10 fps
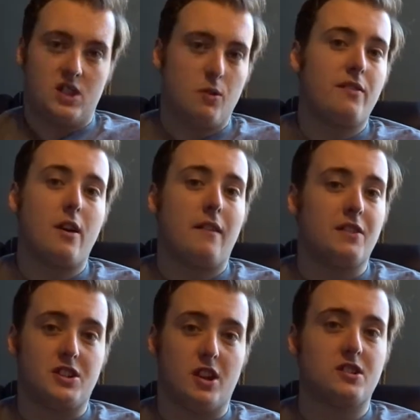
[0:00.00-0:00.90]
So if you
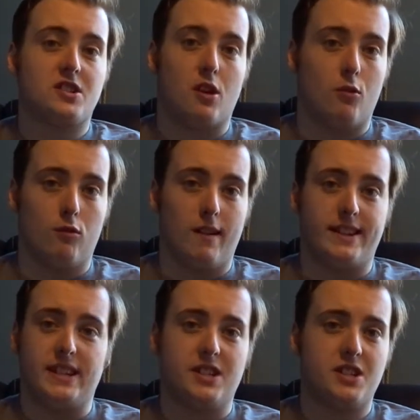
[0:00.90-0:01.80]
haven't done so
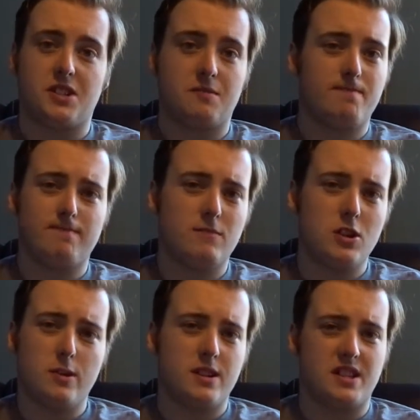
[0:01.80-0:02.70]
already, just
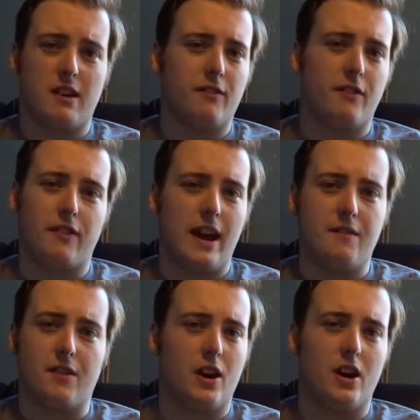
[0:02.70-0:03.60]
do yourself a
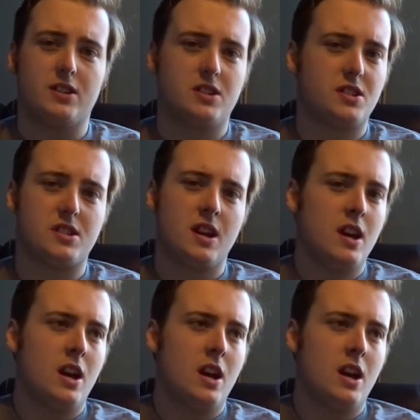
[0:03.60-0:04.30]
favour and just